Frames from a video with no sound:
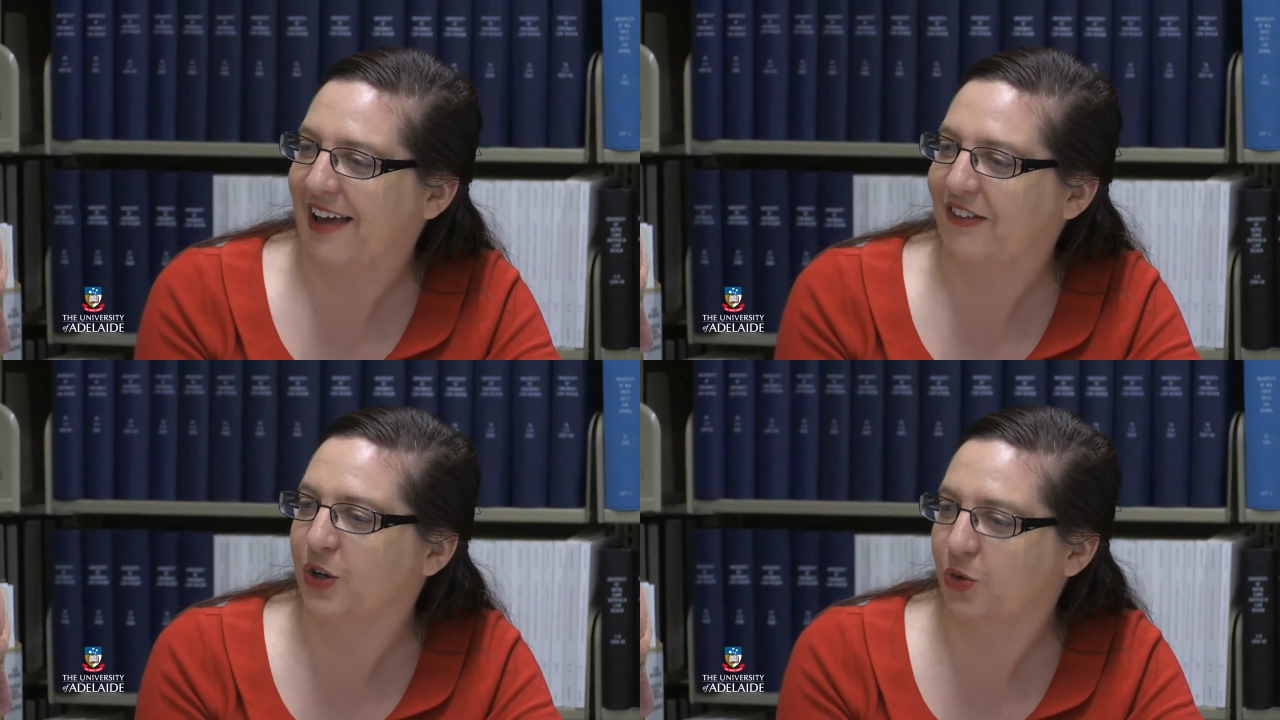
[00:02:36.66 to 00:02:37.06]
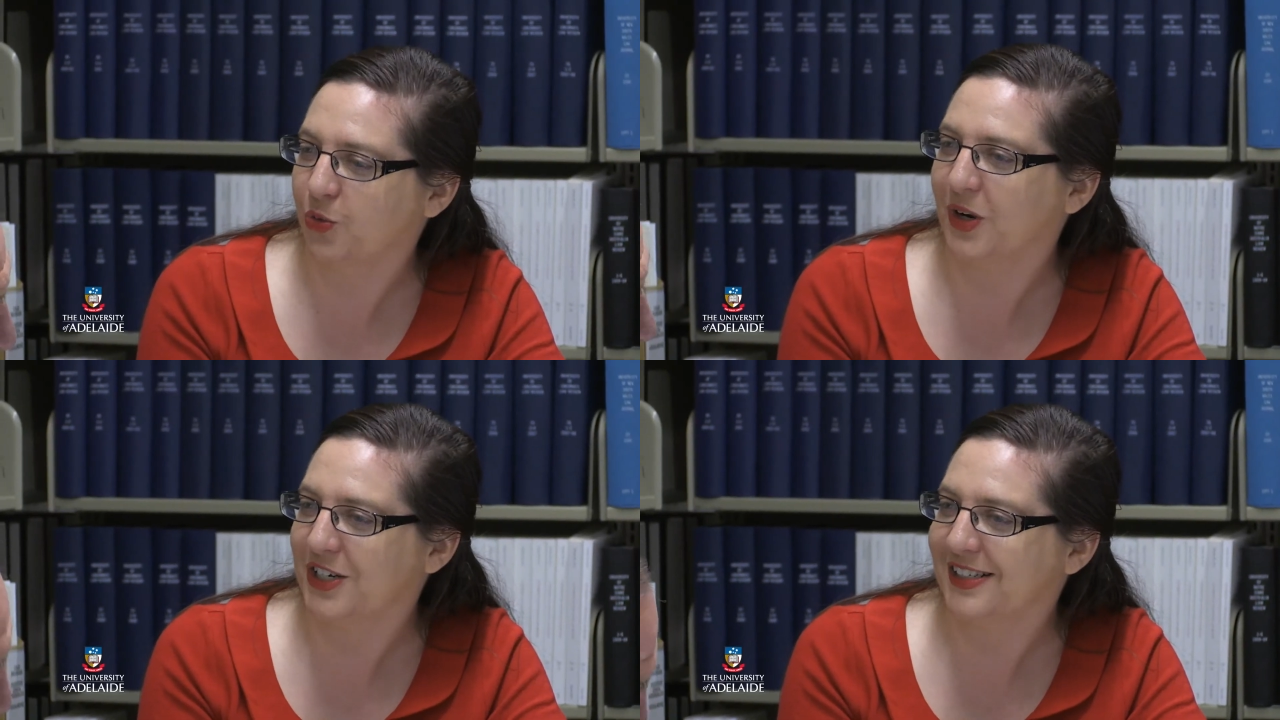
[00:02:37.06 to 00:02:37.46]
and the
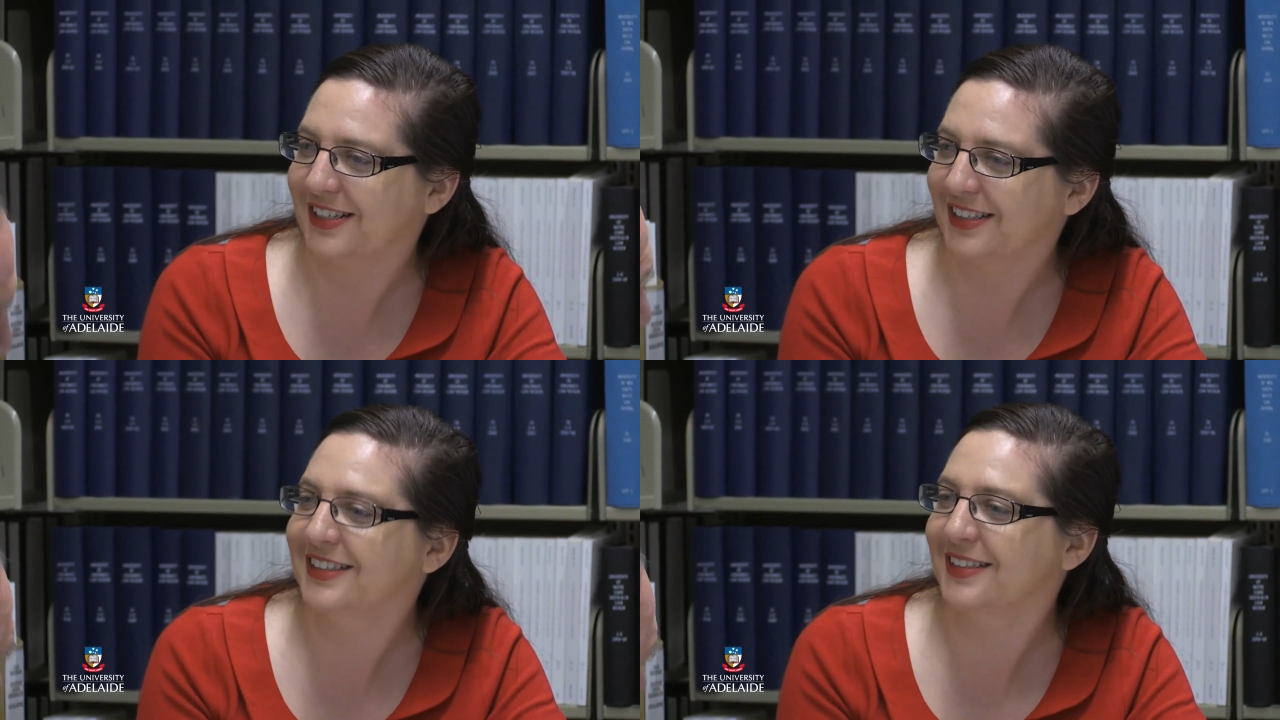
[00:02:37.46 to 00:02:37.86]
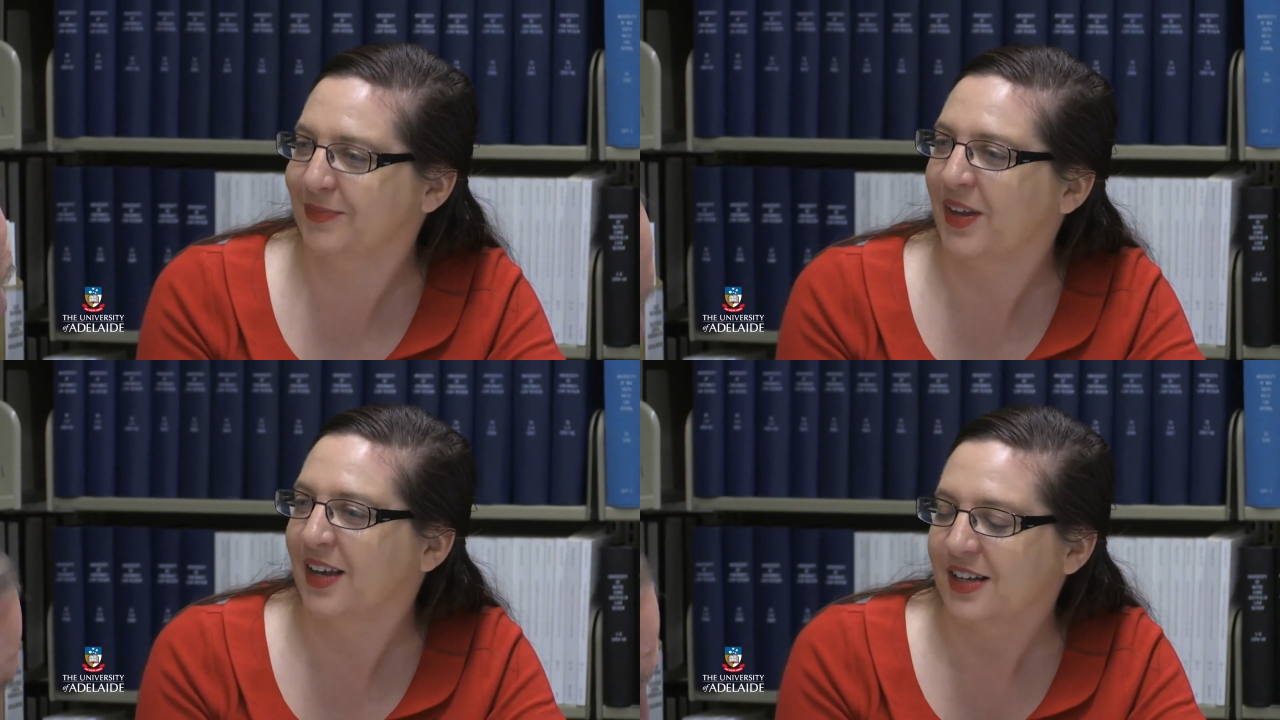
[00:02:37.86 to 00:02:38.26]
attorney have
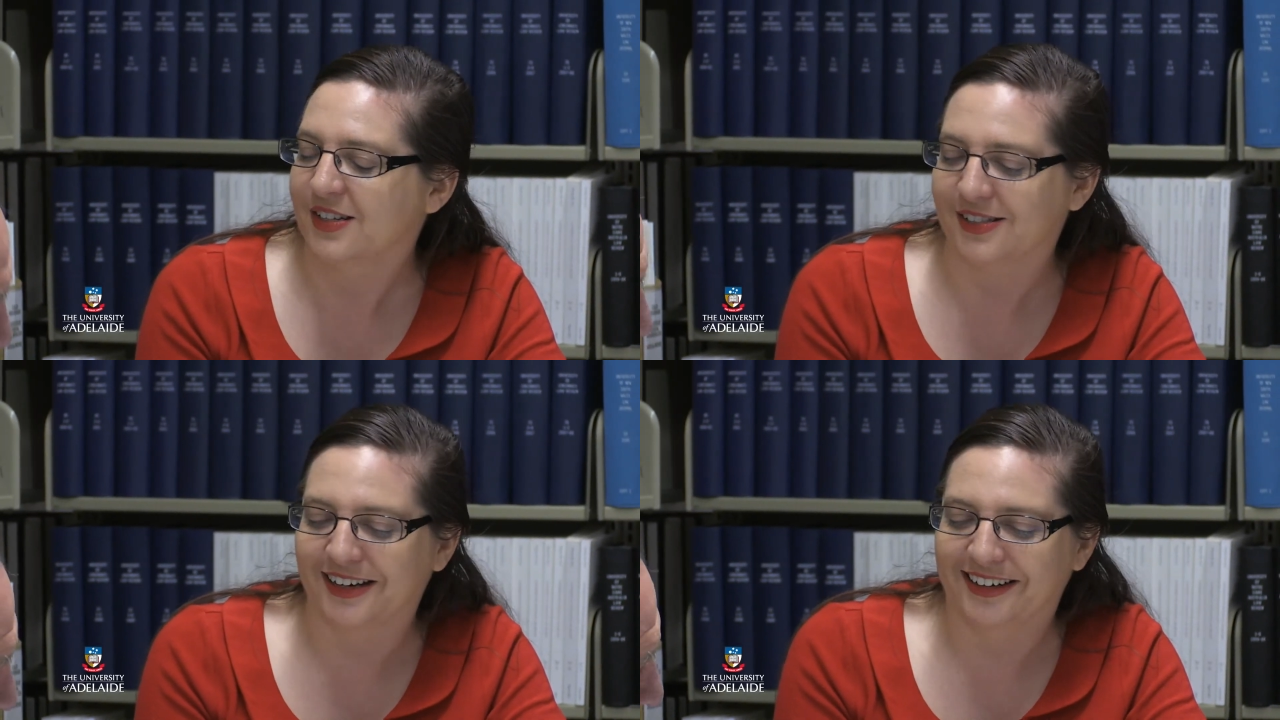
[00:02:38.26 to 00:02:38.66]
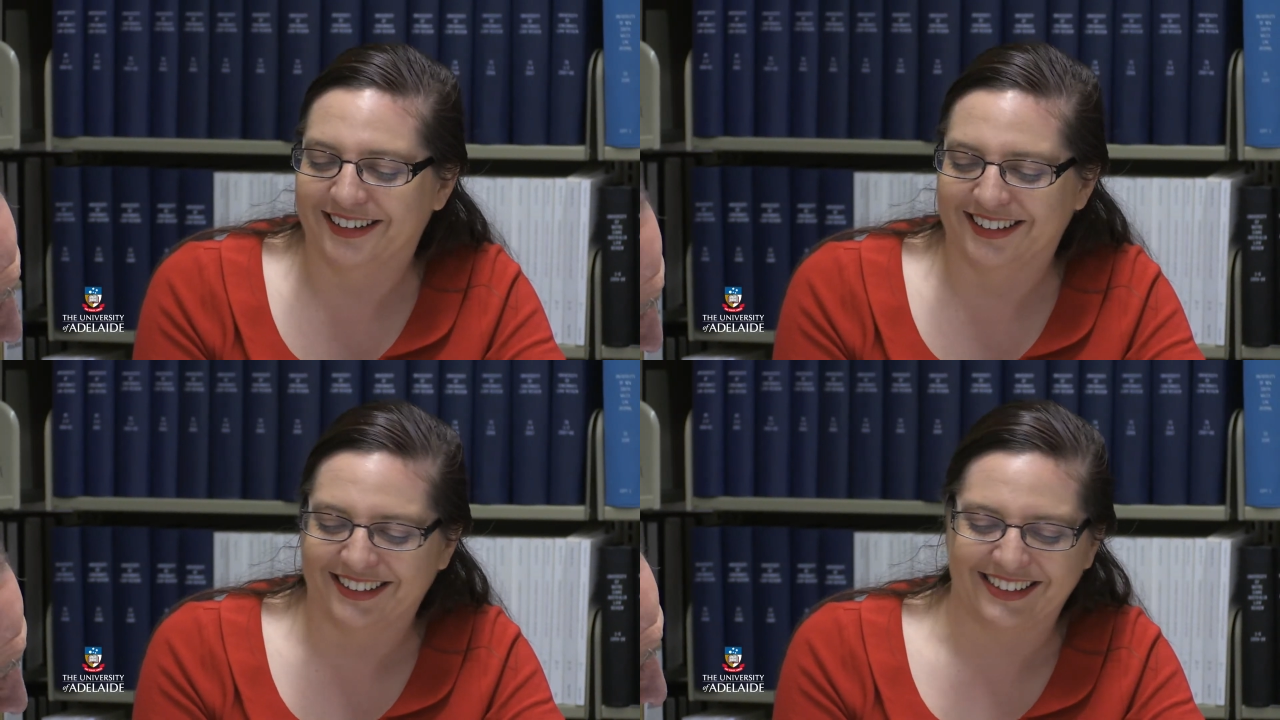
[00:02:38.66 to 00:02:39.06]
signed the document
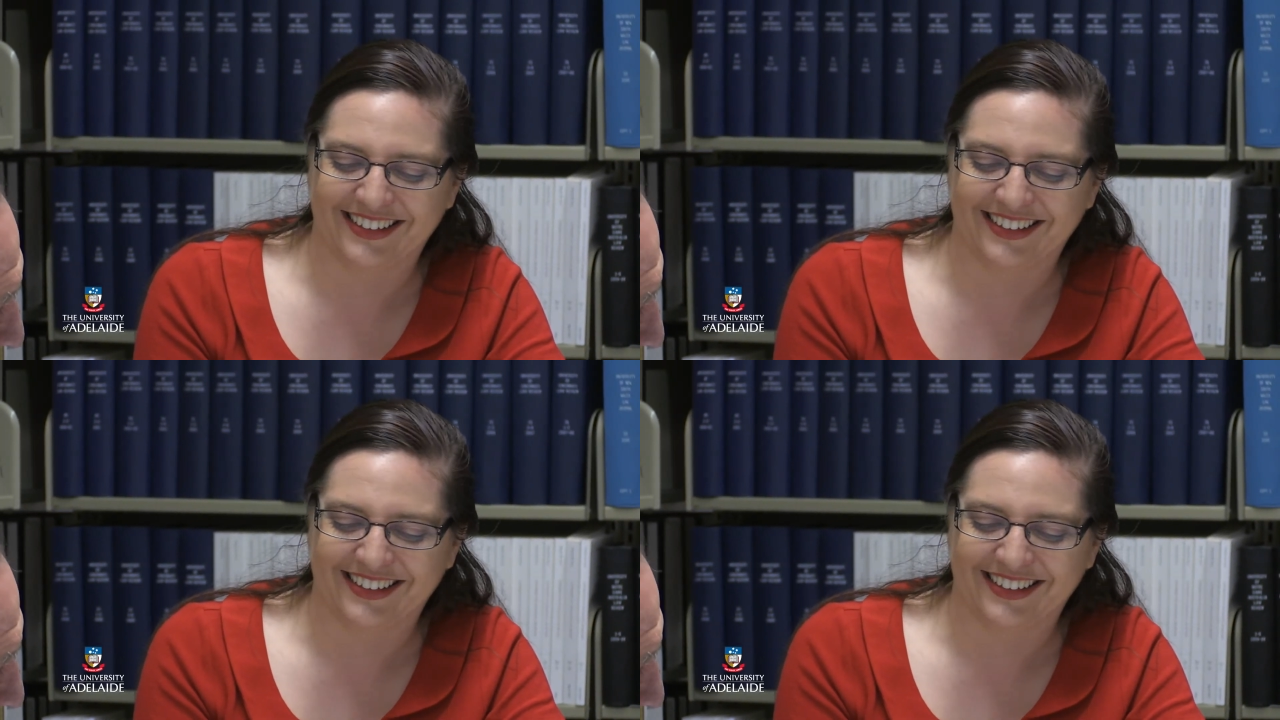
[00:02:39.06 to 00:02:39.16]
with full